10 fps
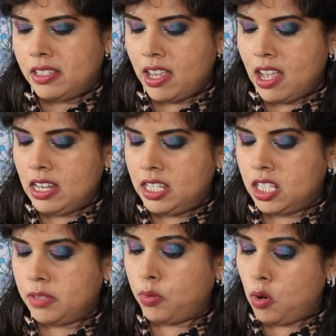That
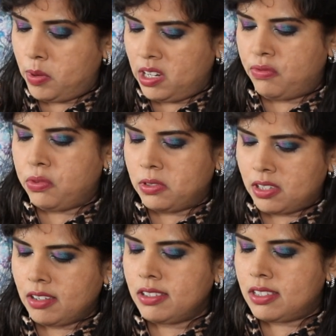is properly
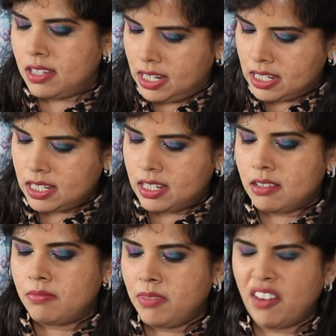full-sized indeed.
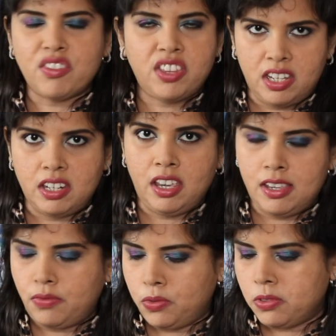Everything in here
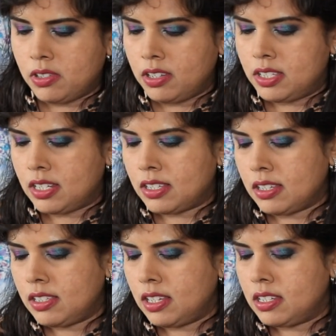is full-sized as I
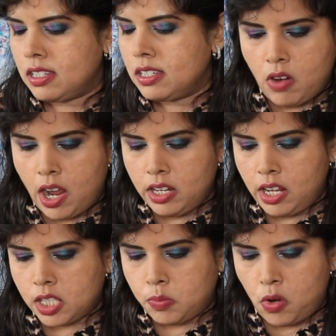said. Right,
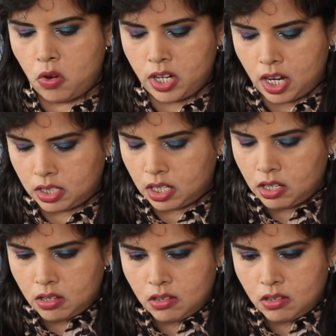next product.